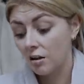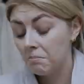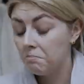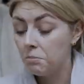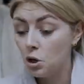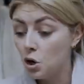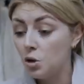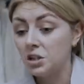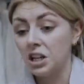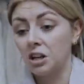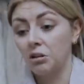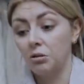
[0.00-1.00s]

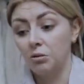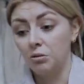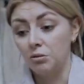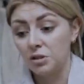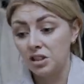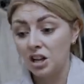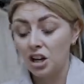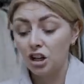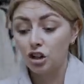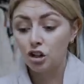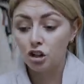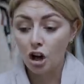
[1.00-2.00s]
musicals,
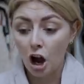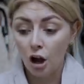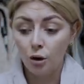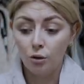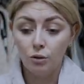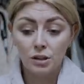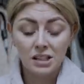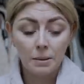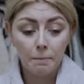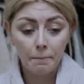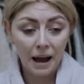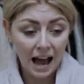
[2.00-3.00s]
shows,
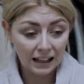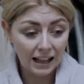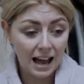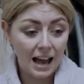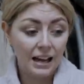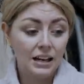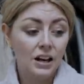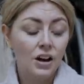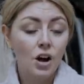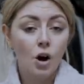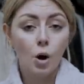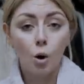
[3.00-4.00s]
ballet,
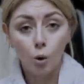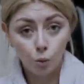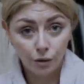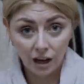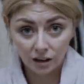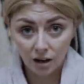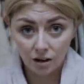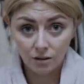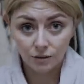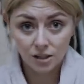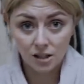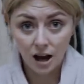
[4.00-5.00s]
all that kind
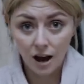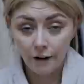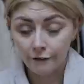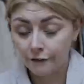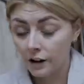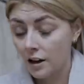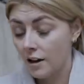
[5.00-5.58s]
of stuff.